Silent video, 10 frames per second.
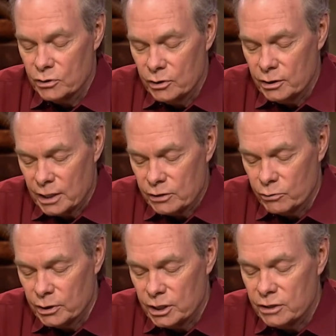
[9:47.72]
to it, and that's
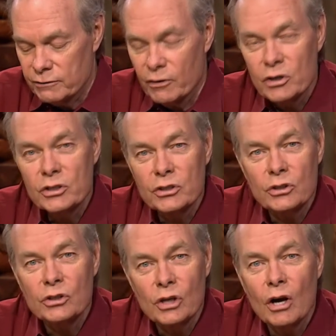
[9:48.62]
what these verses
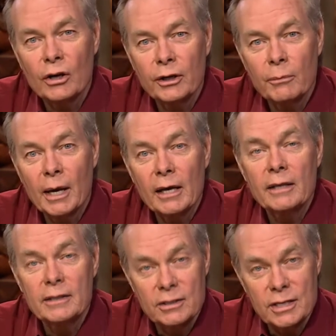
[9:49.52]
are talking about,
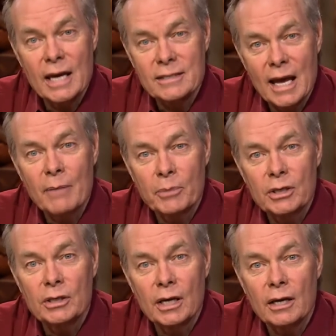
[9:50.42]
and this has happened
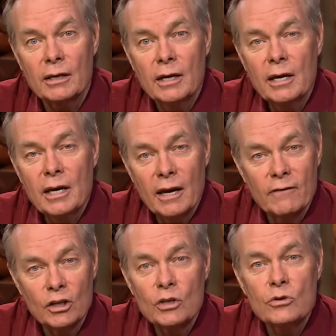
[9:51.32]
today.
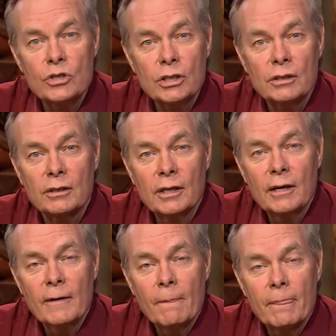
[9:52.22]
Evolution,
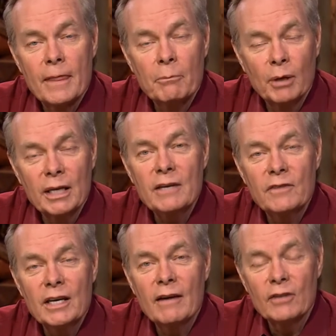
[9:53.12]
the belief
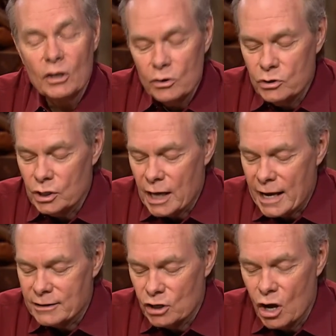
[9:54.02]
in evolution,
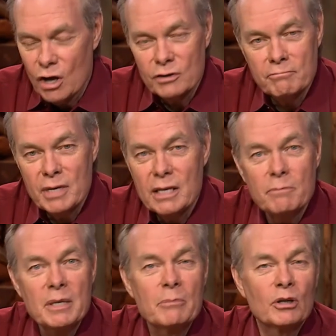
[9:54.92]
has caused many
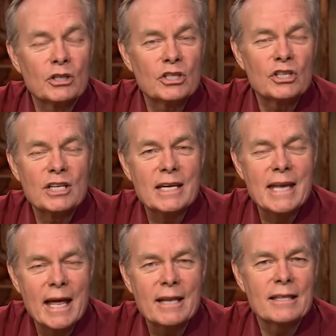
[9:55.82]
people to just
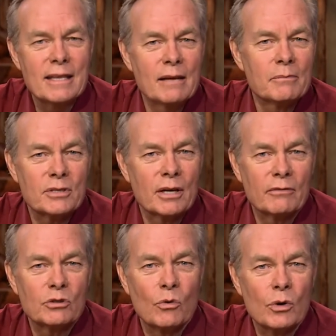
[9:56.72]
deaden
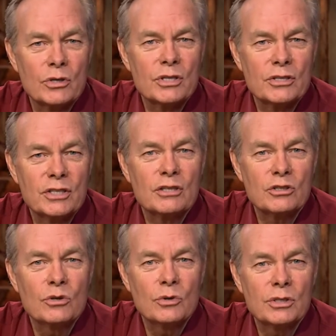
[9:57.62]
themselves towards this
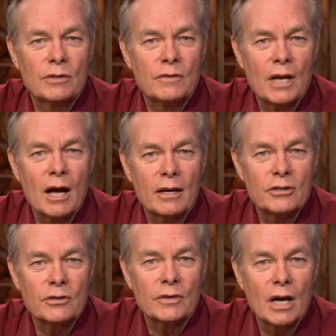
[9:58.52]
intuitive
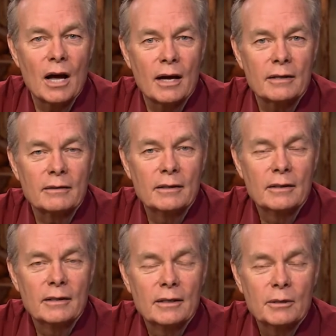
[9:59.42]
knowledge of God.
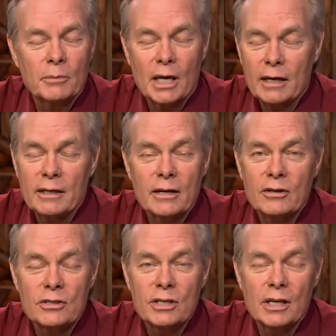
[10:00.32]
But I can
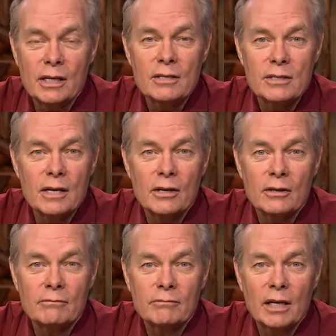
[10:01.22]
guarantee you it's
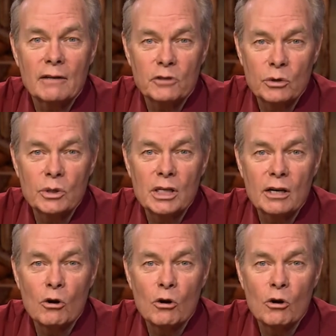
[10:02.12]
there. And if you would get